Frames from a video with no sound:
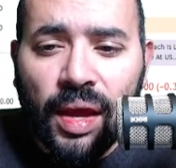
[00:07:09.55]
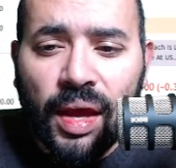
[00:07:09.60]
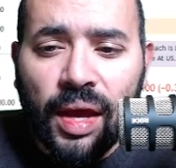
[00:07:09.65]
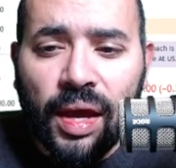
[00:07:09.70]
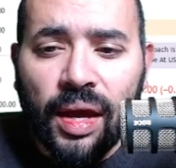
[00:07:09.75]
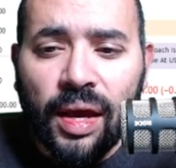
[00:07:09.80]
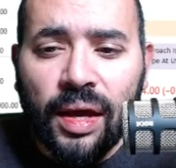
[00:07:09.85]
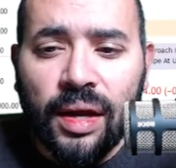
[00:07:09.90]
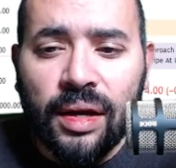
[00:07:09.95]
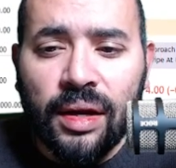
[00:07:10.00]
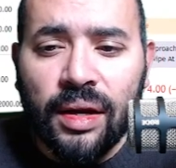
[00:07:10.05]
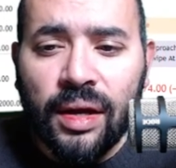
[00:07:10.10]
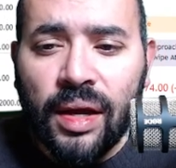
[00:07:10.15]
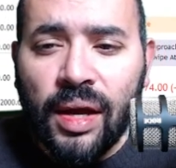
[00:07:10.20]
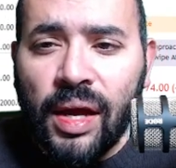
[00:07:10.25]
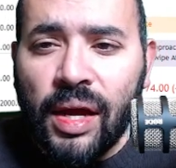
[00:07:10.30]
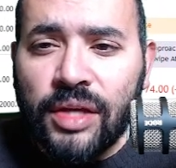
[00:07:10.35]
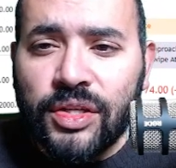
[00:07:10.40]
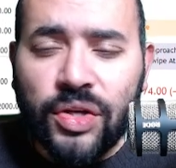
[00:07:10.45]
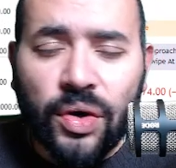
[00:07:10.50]
And
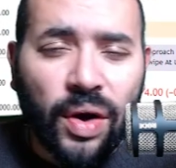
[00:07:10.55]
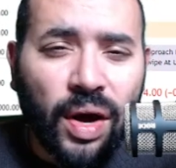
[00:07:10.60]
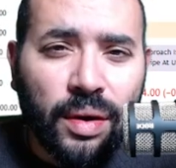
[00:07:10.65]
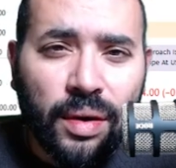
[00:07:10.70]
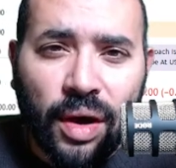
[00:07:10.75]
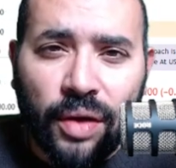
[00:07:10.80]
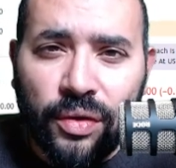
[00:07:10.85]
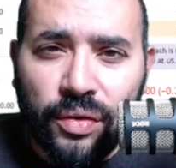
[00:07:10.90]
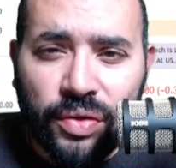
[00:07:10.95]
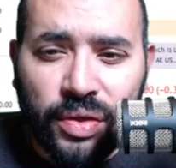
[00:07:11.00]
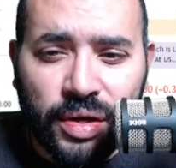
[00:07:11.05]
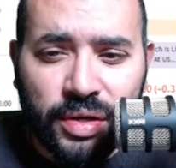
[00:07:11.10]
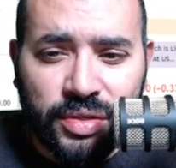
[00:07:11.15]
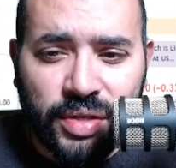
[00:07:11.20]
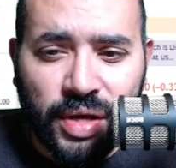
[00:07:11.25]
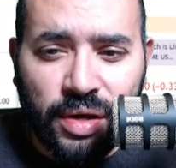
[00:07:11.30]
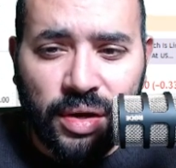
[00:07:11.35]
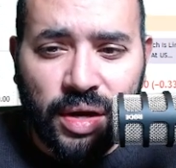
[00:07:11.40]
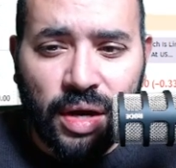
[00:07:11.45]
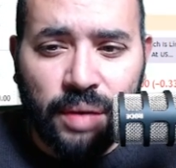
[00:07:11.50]
so, other things
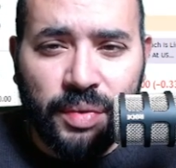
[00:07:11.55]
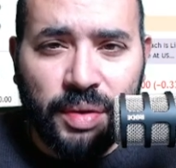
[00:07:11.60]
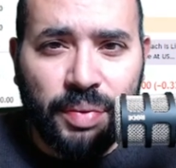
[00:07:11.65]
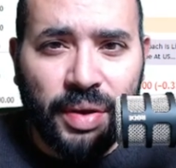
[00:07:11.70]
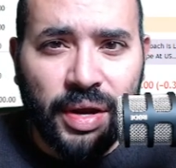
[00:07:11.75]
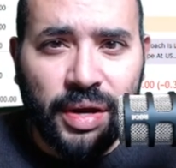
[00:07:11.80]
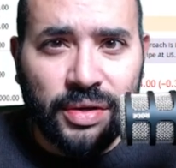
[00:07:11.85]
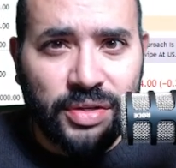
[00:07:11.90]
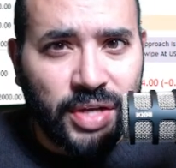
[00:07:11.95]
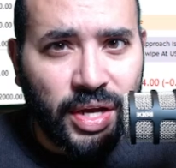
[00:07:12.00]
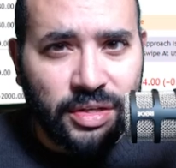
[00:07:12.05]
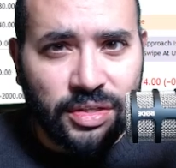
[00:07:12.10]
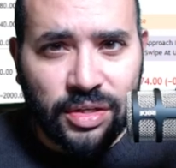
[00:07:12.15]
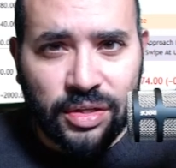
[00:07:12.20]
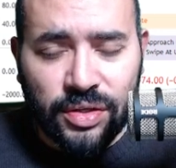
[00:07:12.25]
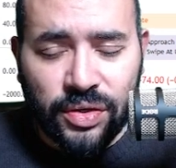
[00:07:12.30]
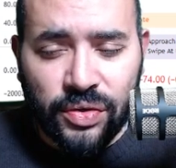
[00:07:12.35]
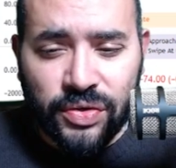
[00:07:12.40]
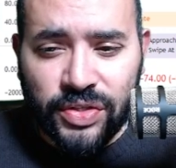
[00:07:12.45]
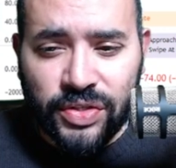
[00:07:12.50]
that you got to be paying attention
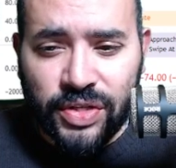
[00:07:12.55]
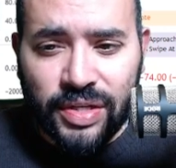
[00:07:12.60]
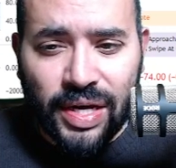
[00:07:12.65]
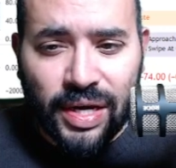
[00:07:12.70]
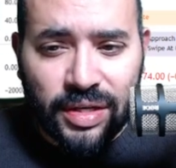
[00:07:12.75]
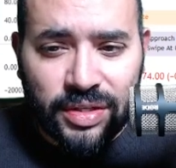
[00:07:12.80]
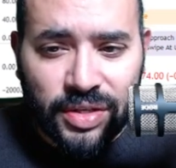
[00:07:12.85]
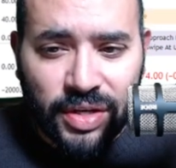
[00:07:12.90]
to stochastic